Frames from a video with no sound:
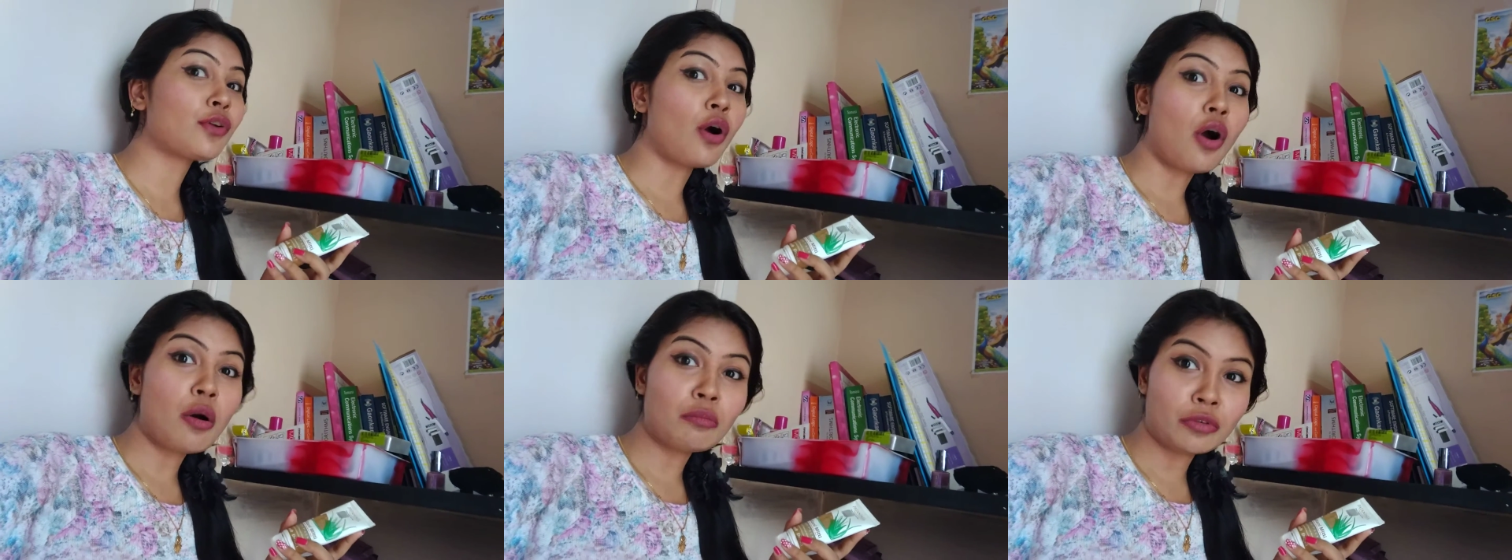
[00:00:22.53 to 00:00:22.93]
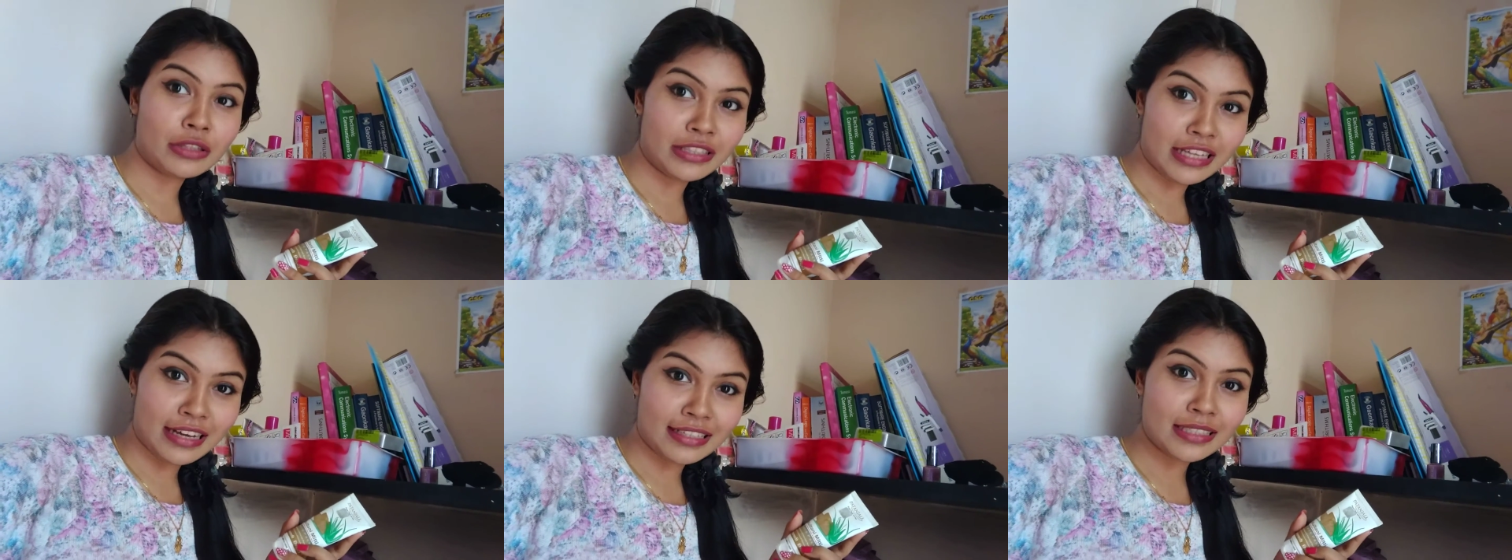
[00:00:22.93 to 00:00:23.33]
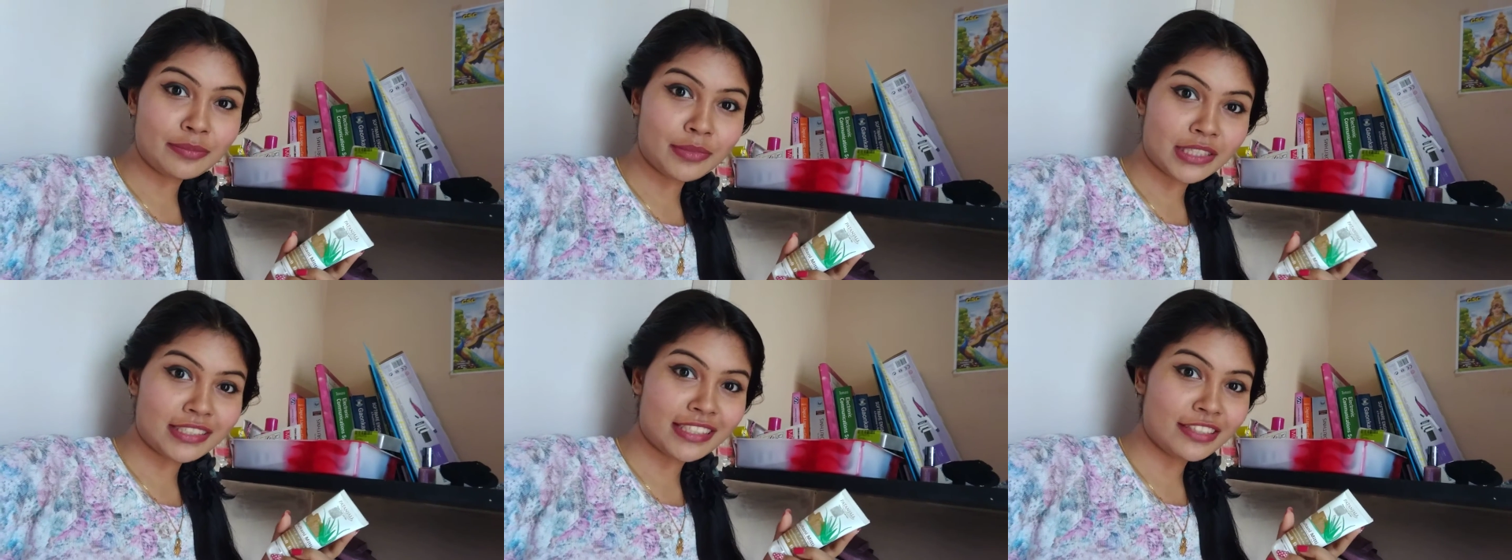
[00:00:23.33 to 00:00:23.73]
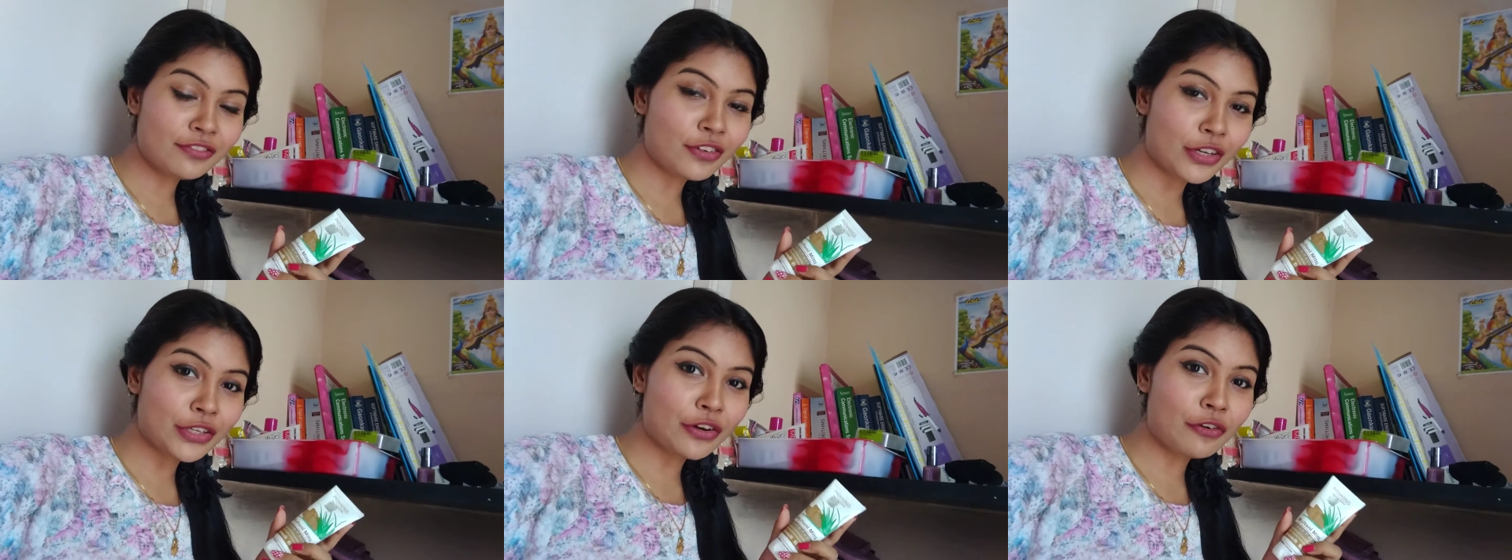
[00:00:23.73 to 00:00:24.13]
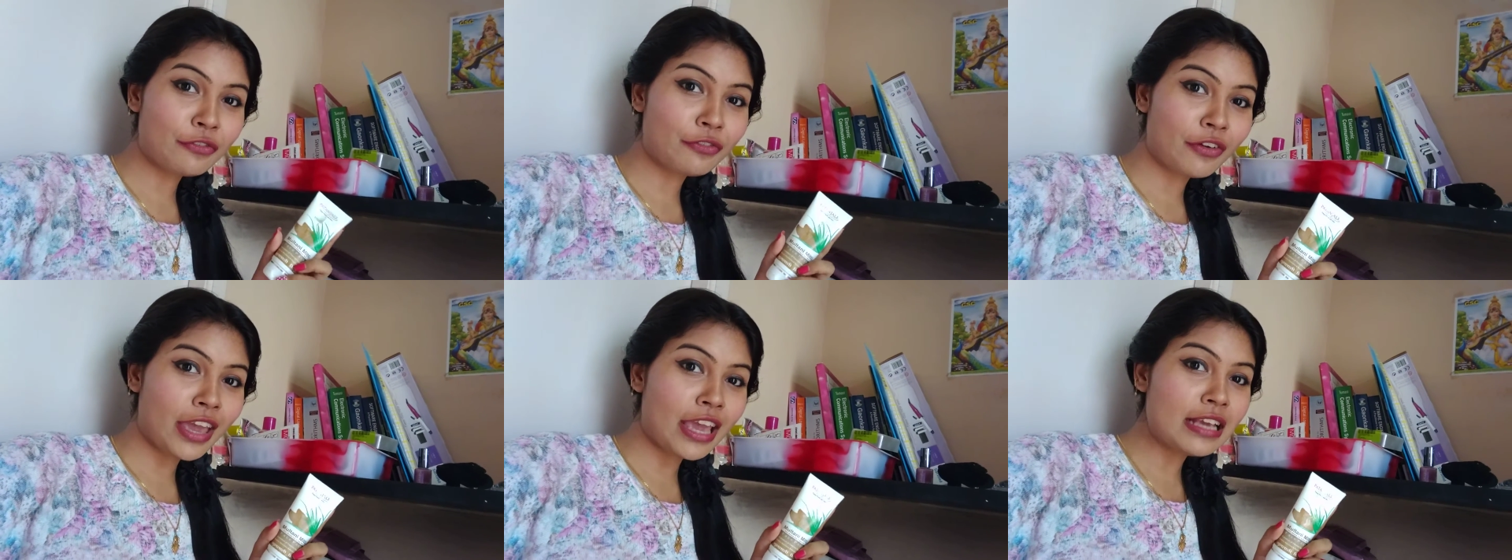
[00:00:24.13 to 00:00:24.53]
raw multani mitti for your
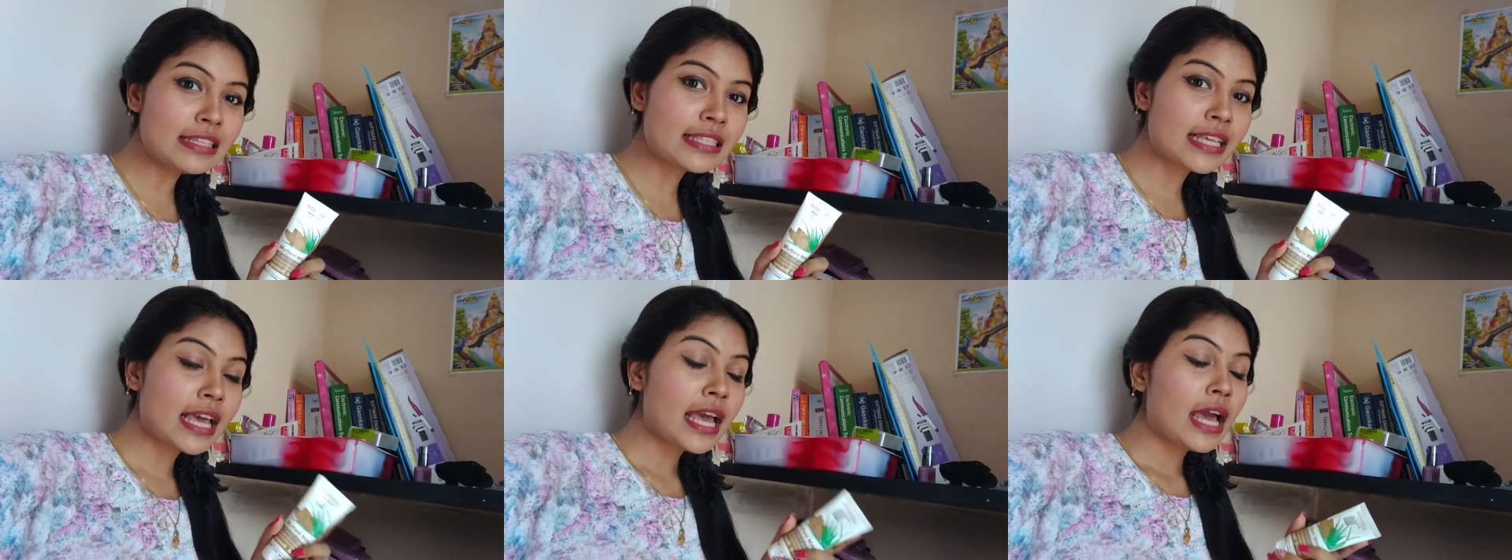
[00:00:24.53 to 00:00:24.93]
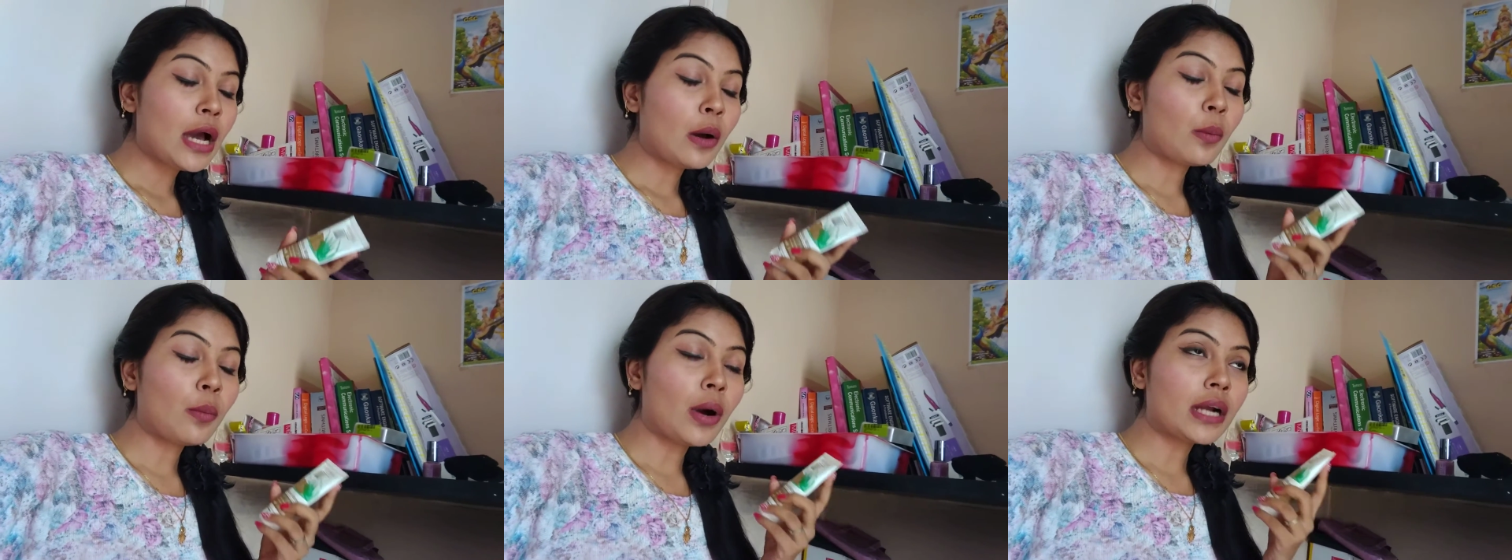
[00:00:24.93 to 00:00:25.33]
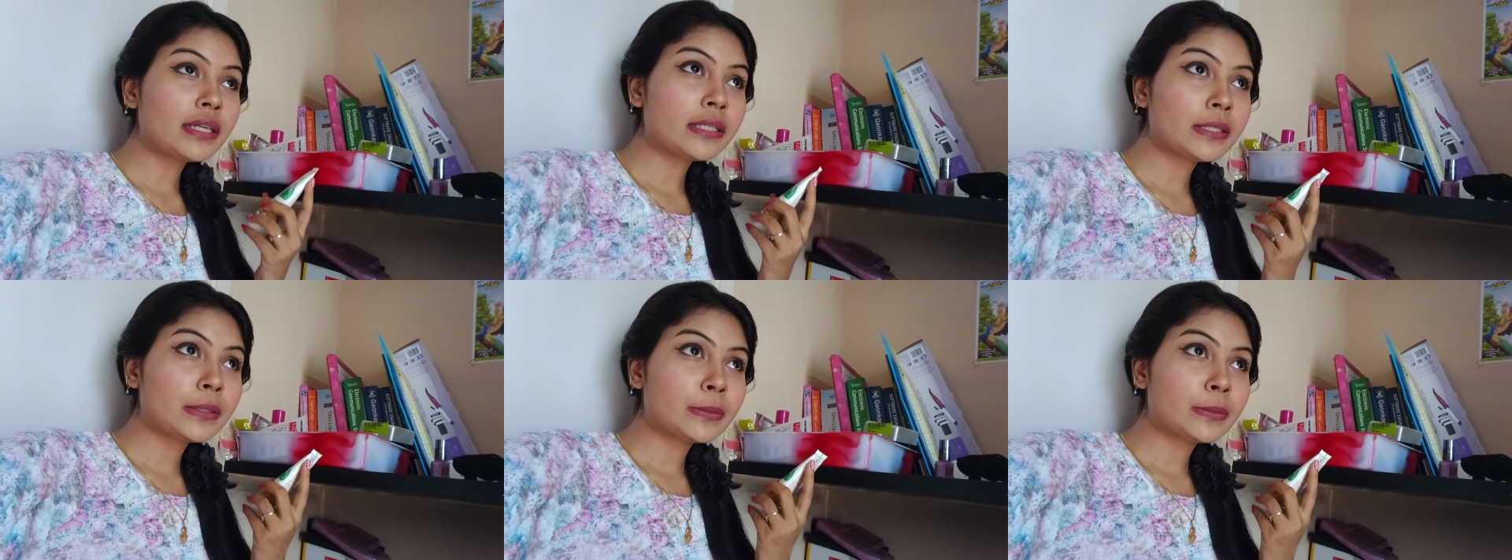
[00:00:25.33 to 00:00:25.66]
face, what